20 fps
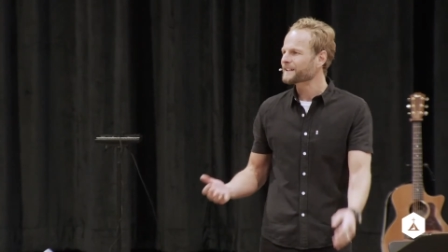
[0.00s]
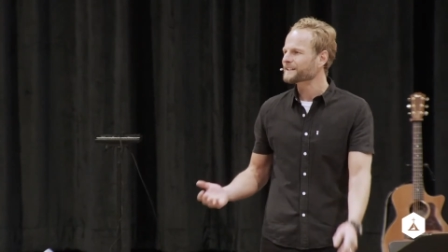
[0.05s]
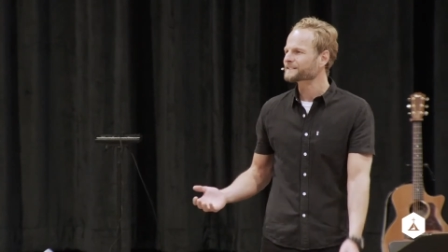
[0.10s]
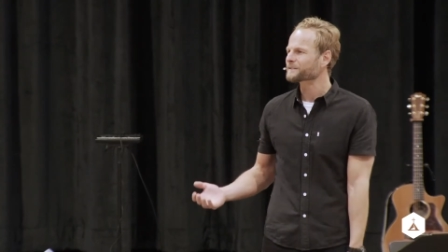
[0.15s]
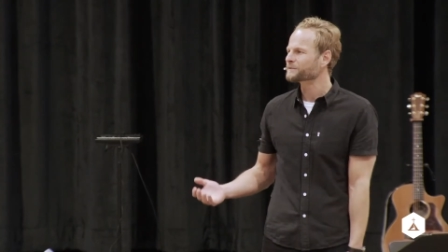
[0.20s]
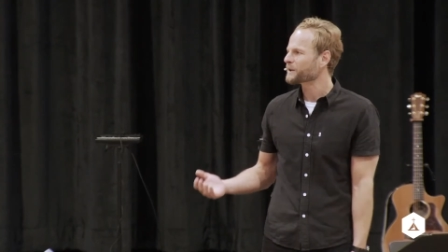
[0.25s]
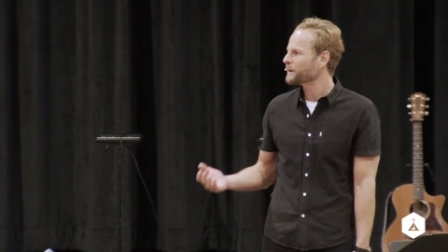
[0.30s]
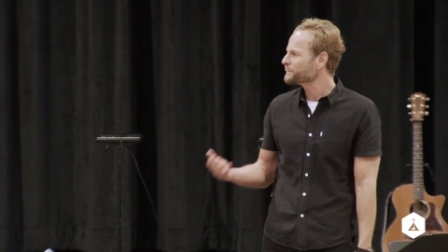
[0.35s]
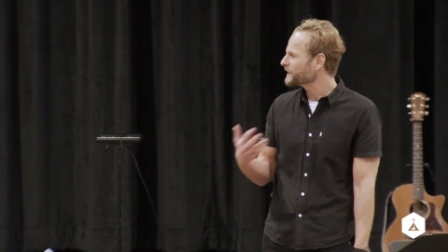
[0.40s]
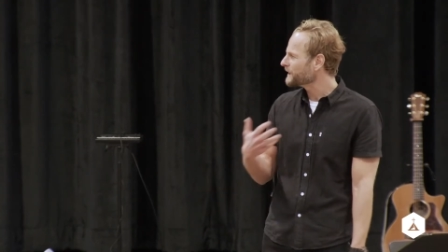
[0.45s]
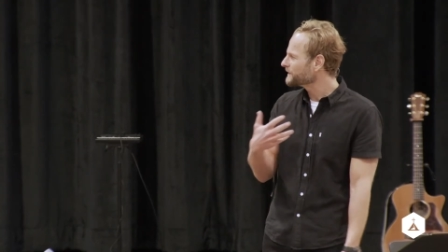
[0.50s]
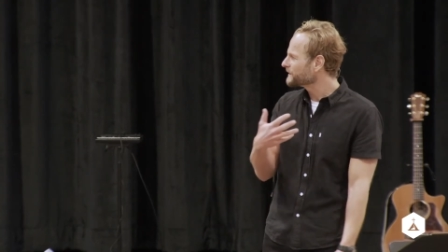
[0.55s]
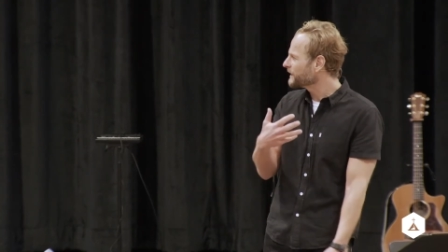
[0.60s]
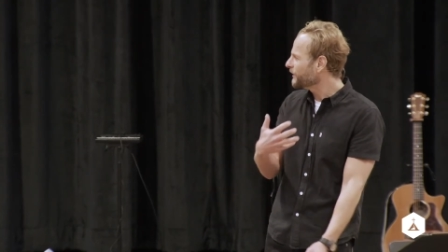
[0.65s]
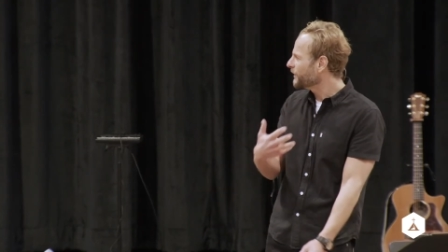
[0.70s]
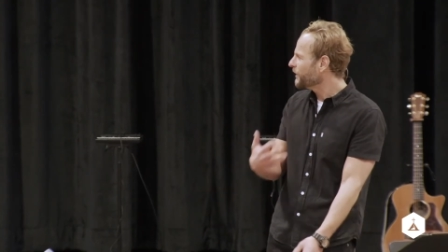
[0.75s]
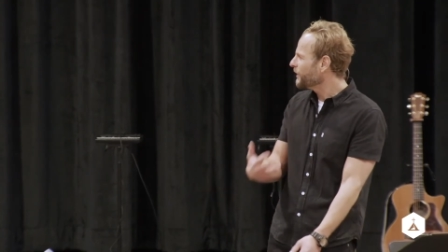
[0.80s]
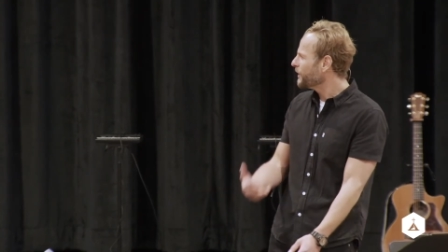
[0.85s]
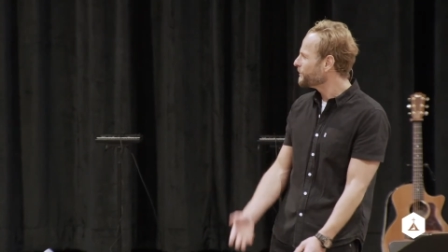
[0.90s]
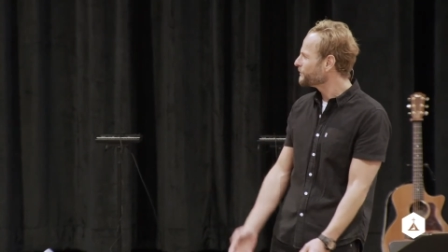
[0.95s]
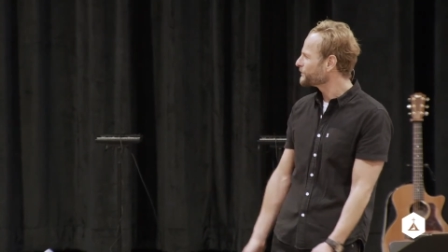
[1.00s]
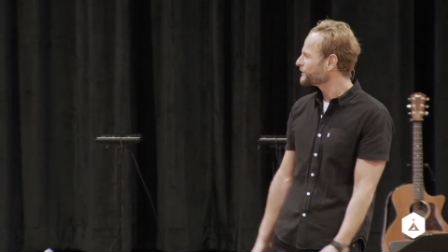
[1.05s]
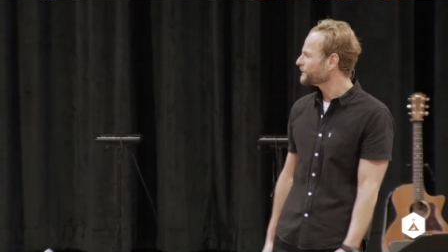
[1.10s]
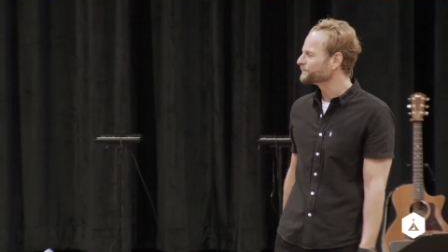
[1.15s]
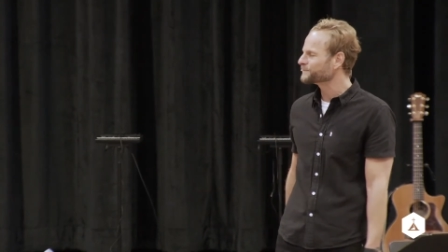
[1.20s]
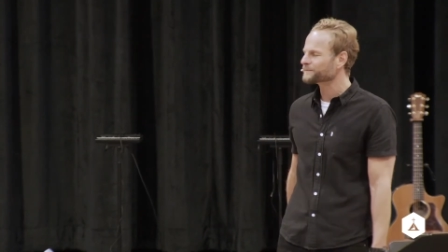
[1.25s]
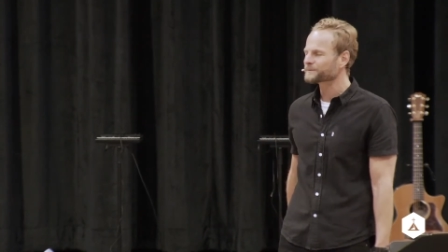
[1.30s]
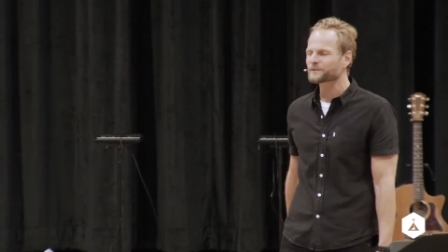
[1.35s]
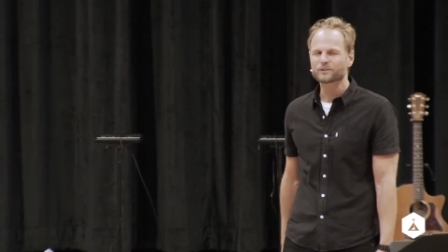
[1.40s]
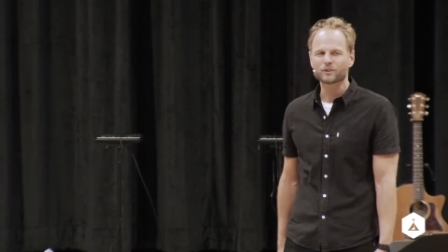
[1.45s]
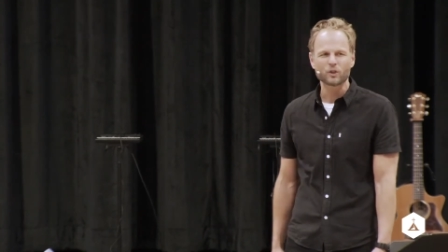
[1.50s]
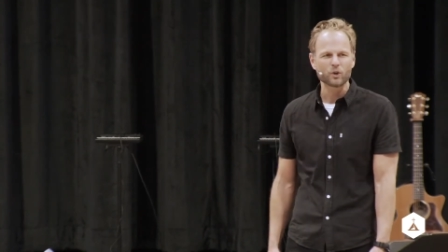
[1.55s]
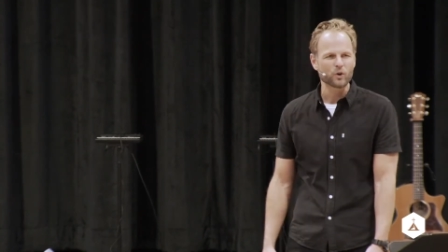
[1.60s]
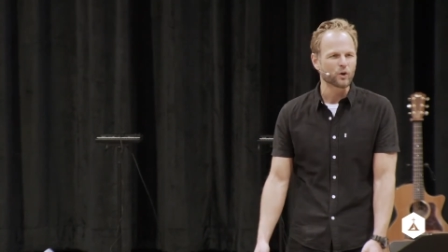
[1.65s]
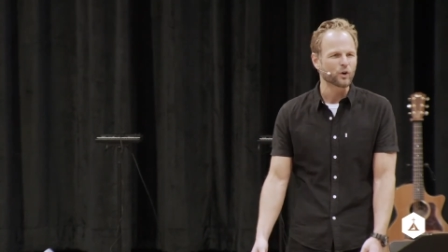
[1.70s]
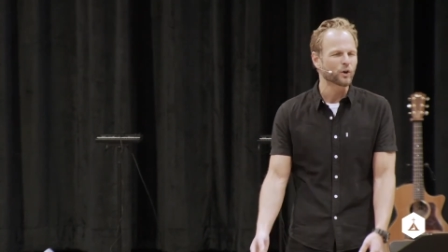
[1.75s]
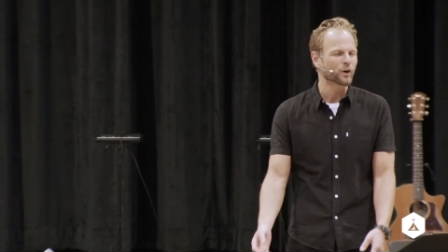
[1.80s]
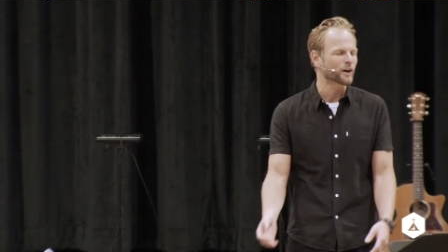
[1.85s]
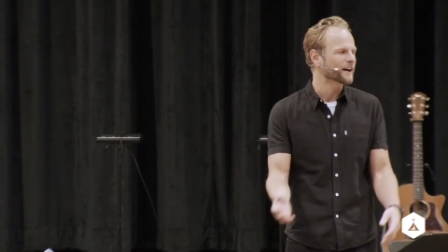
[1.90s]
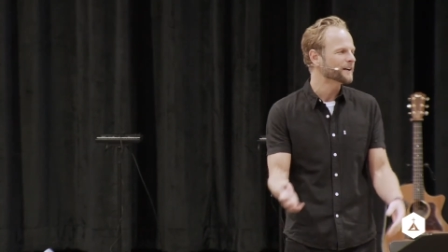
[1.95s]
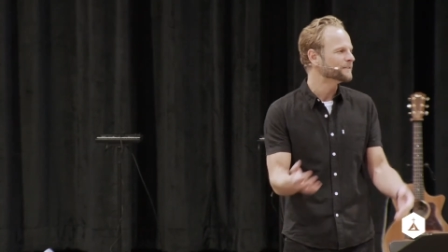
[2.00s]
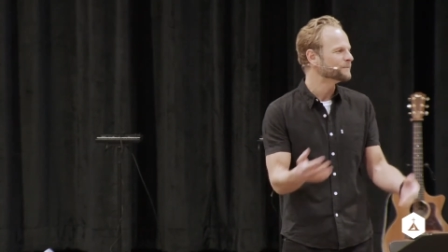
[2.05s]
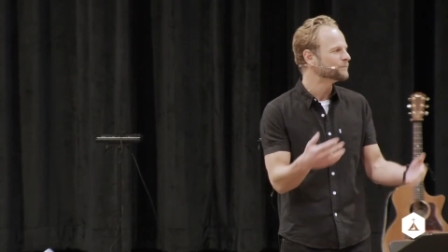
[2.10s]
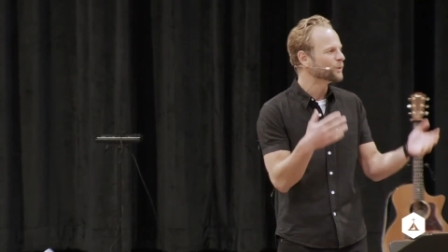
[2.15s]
and sometimes I'd go home from school or I'd,